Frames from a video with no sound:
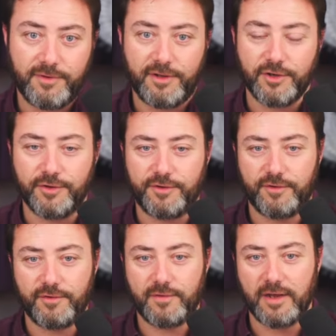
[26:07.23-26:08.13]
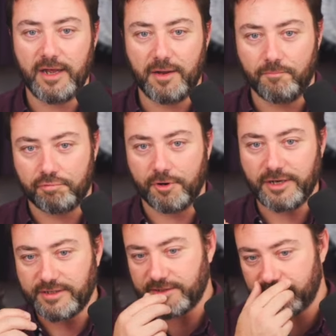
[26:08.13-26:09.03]
Good
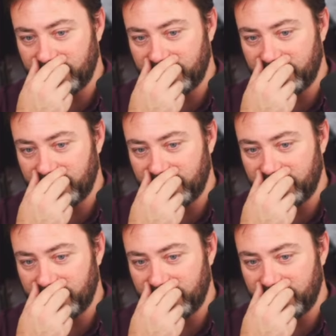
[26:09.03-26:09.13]
bright